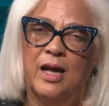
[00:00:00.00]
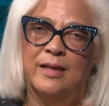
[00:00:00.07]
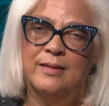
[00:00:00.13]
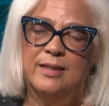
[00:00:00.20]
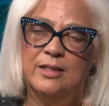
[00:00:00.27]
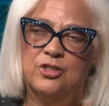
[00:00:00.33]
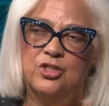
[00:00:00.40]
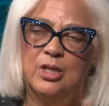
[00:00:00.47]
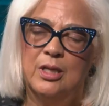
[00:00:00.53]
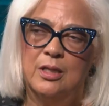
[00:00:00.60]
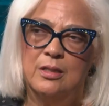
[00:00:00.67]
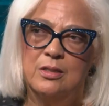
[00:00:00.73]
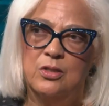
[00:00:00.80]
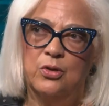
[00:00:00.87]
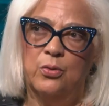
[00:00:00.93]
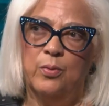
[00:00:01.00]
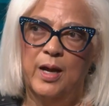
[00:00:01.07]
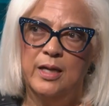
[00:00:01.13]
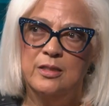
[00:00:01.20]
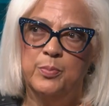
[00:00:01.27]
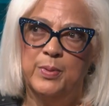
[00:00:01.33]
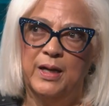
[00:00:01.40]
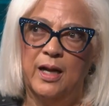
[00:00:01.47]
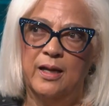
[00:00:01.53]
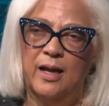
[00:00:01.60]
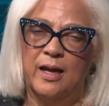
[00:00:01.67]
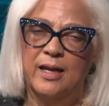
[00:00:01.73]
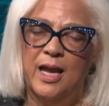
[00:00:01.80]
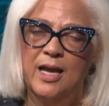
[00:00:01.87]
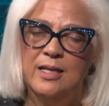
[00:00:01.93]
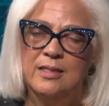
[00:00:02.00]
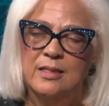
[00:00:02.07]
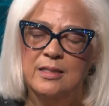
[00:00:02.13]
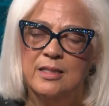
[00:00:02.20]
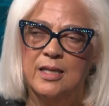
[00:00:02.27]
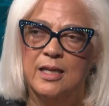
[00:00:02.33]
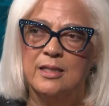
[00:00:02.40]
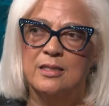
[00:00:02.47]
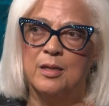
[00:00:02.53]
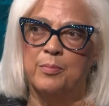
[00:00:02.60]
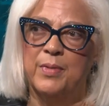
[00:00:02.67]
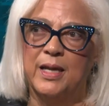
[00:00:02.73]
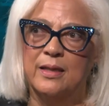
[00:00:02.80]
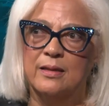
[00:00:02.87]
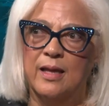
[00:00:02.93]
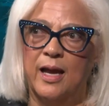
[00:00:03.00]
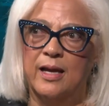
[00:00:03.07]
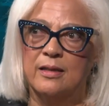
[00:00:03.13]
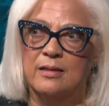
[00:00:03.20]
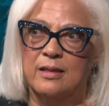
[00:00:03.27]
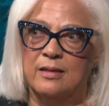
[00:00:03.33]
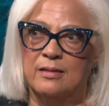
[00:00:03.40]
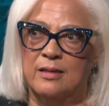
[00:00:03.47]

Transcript: I think she is correct, but I hesitate to make that